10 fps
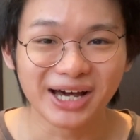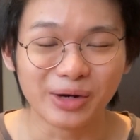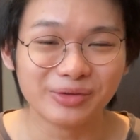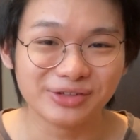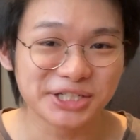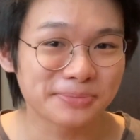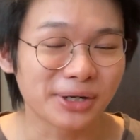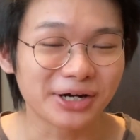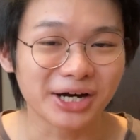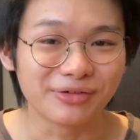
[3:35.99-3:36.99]
with each
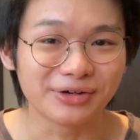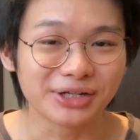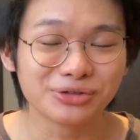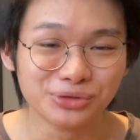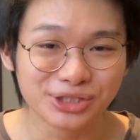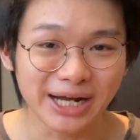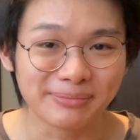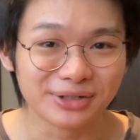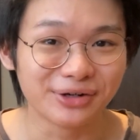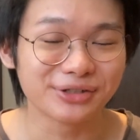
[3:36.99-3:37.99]
part covering 2
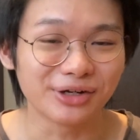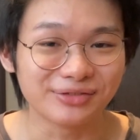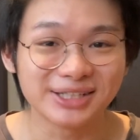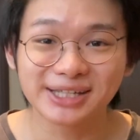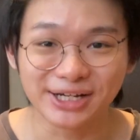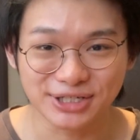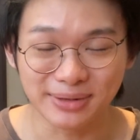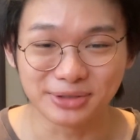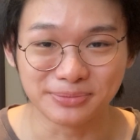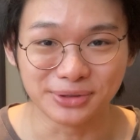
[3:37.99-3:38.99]
chapters of this
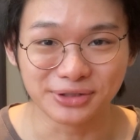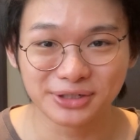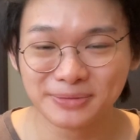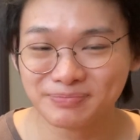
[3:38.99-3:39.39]
10-chapter book.